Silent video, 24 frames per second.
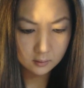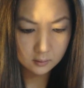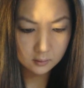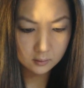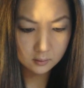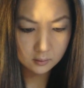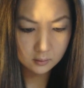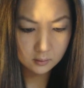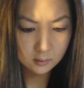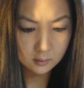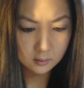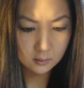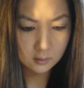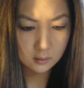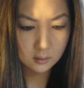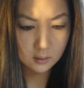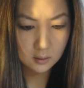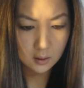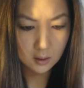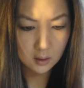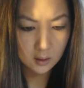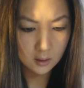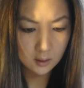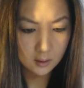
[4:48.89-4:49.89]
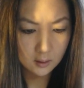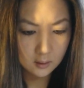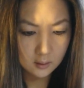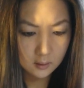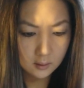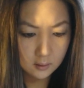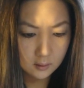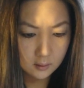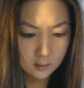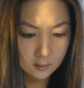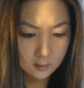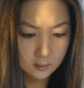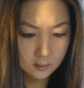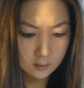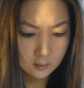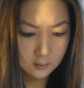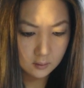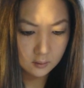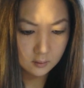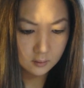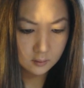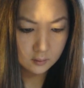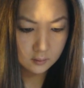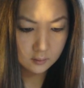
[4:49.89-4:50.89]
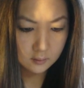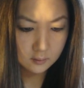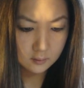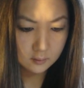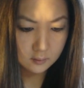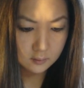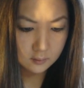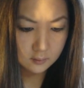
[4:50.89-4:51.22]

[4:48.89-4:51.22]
(silence)